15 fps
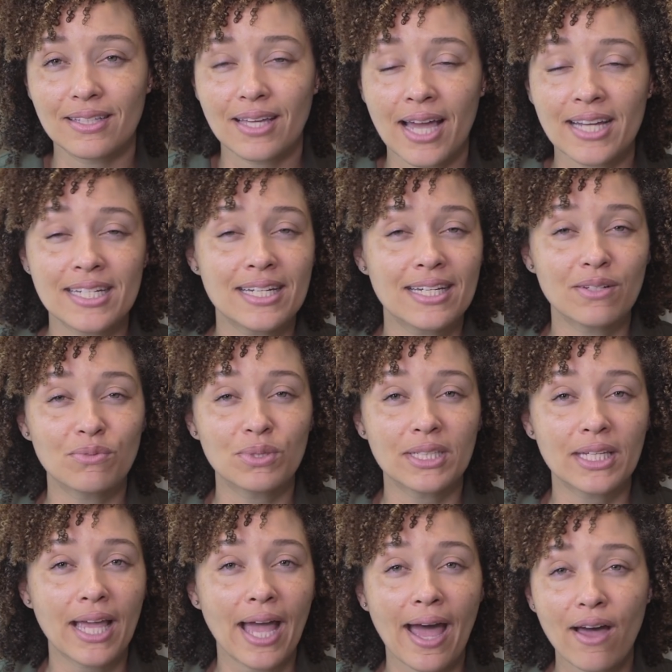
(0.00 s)
I didn't
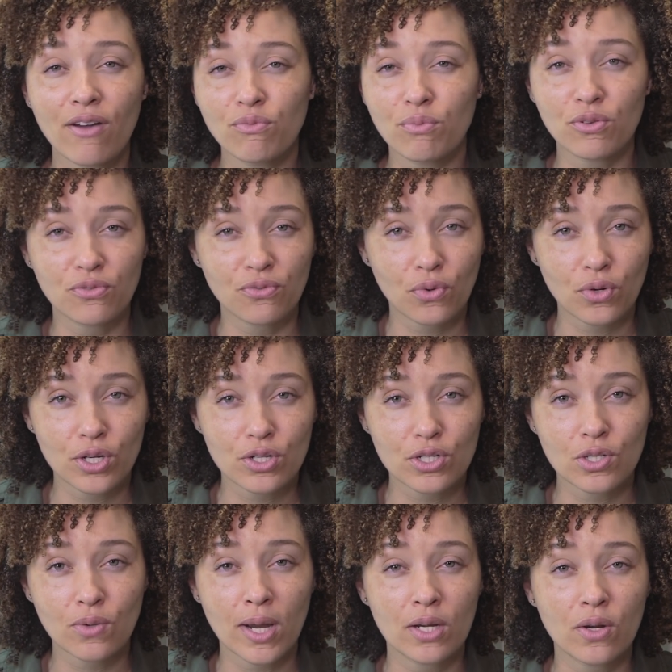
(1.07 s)
really have before.
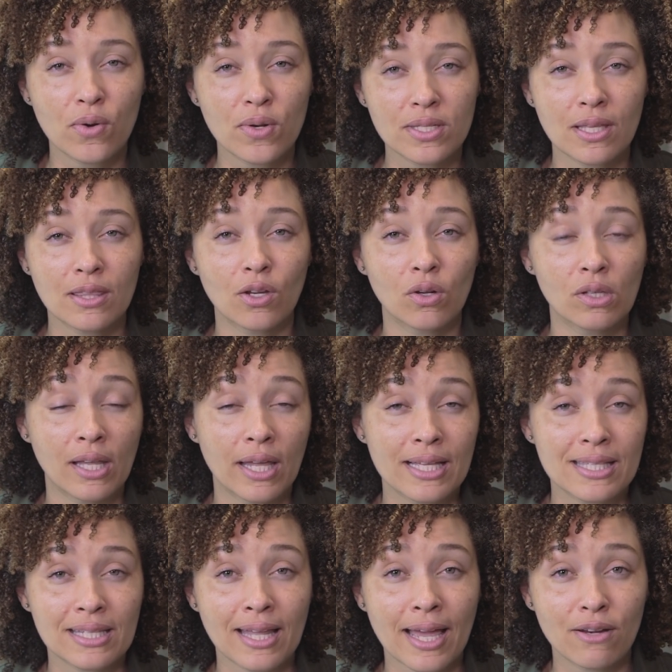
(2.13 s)
So I notice that
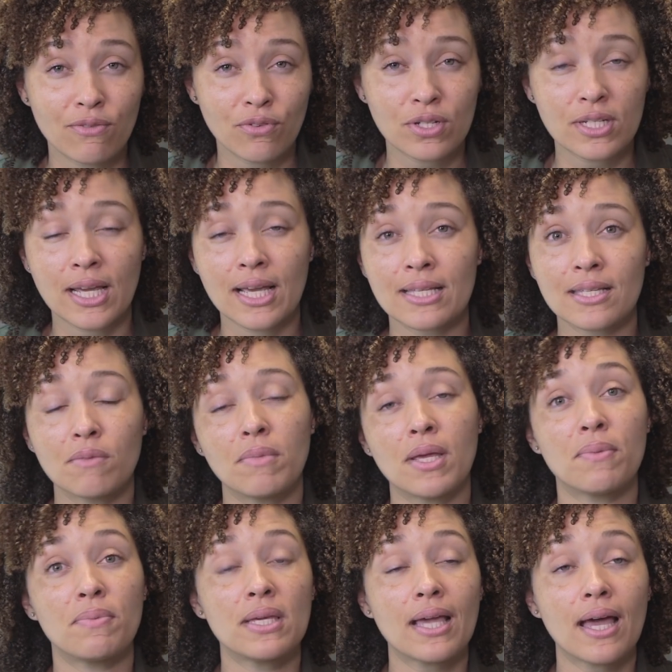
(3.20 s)
it's light for days, and
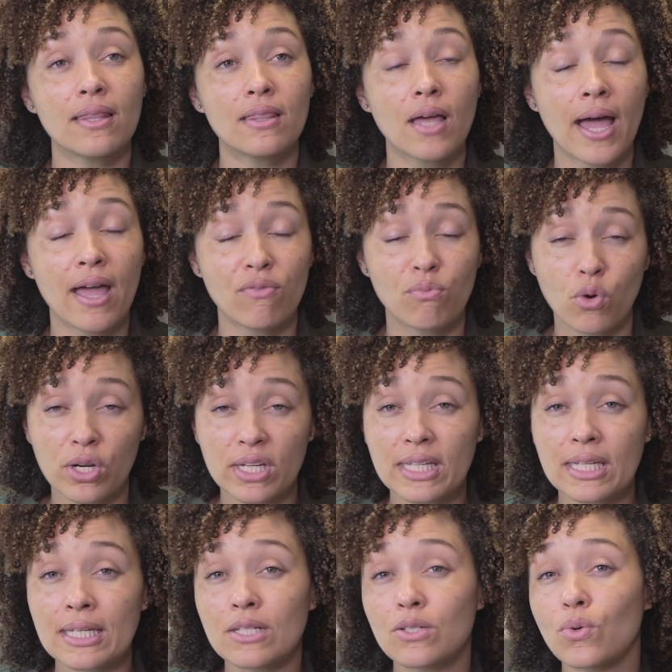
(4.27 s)
maybe I have more
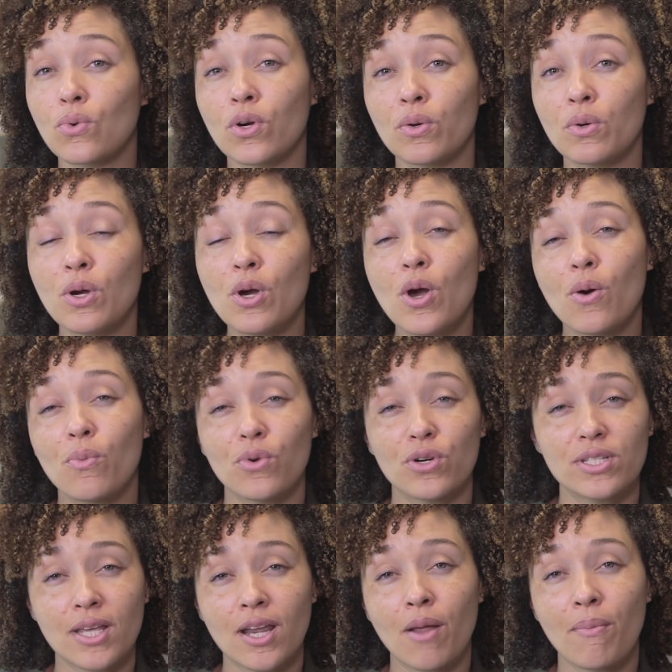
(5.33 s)
heat or more
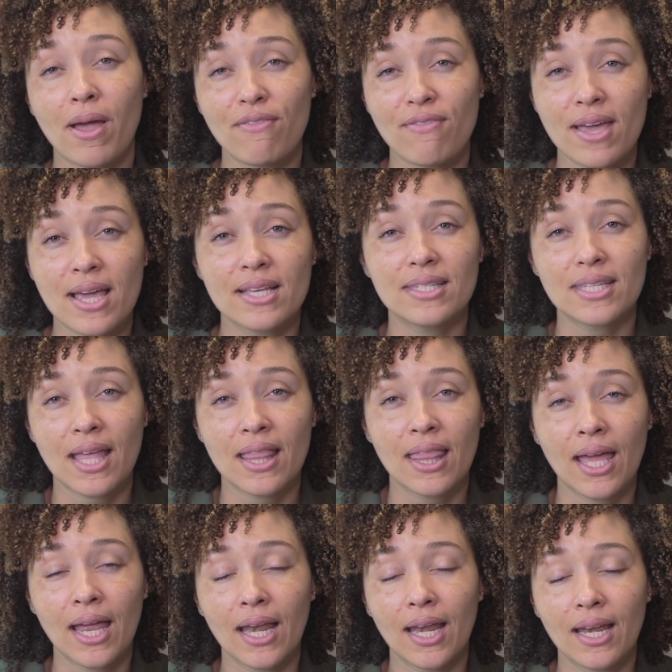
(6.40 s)
sun on my face, and
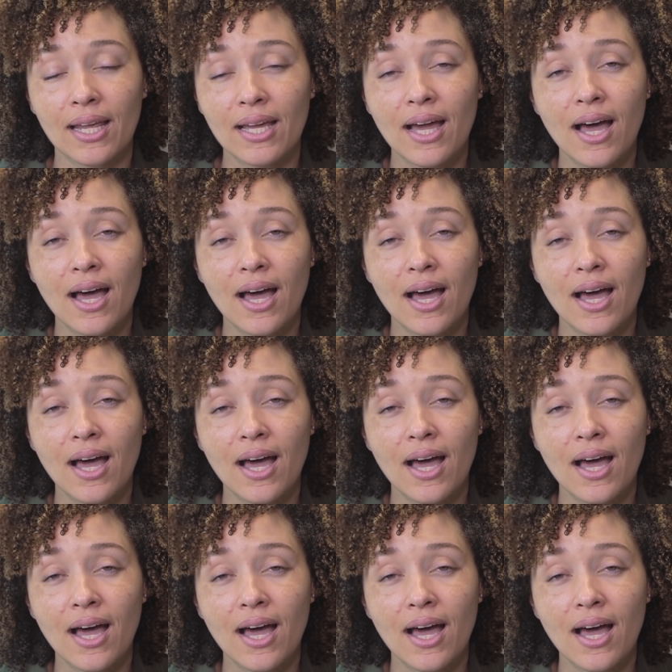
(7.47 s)
then